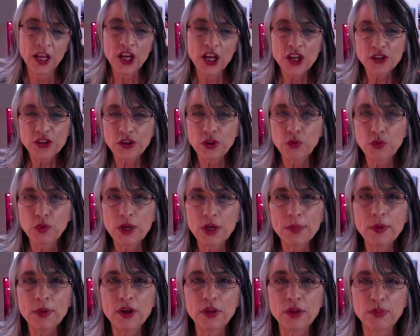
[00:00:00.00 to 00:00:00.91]
So the
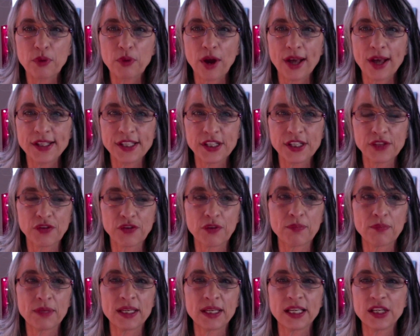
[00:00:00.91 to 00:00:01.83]
rebirth process for
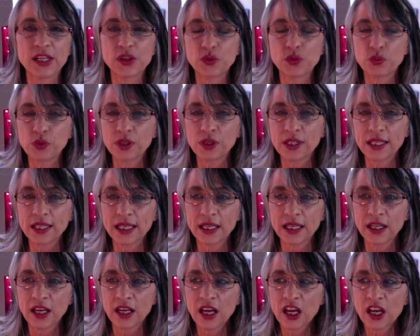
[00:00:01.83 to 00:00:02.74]
me is
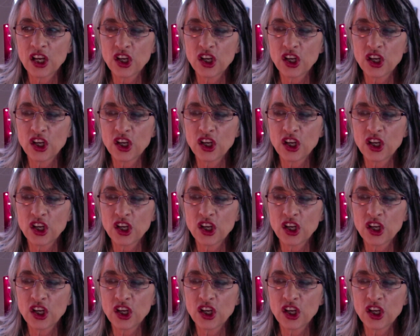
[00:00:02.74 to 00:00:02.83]
really,